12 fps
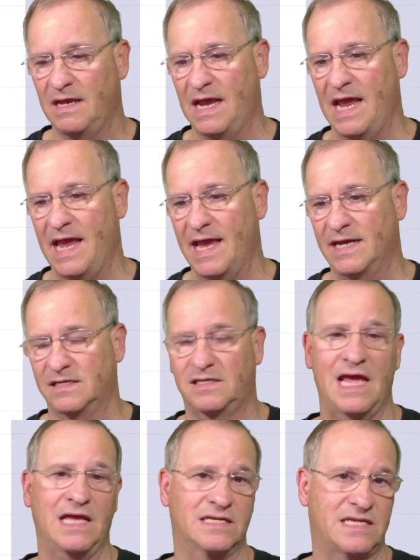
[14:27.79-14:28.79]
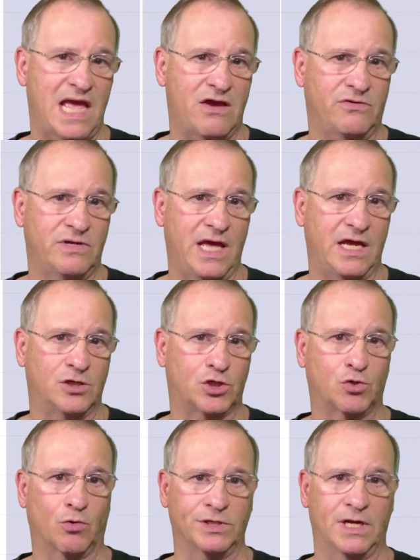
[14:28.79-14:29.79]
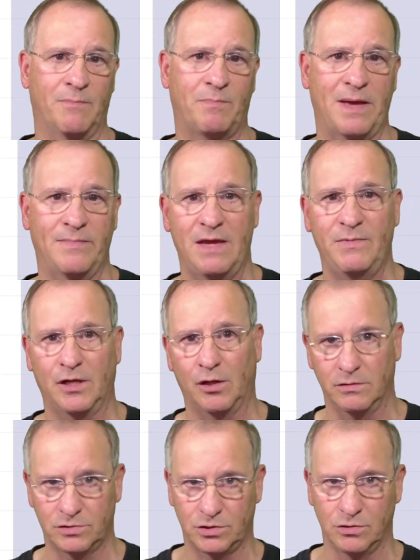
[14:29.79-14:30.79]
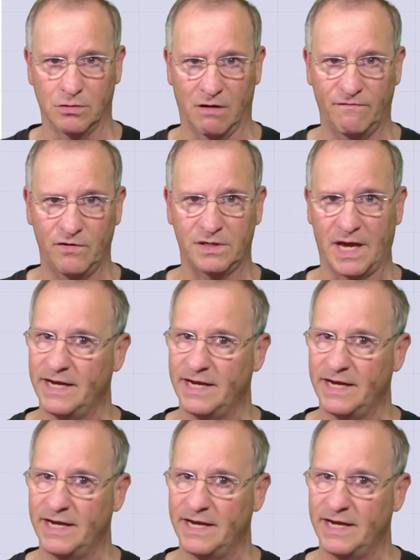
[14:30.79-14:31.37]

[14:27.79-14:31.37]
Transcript: and take it down and shorten it up by maybe close to a foot,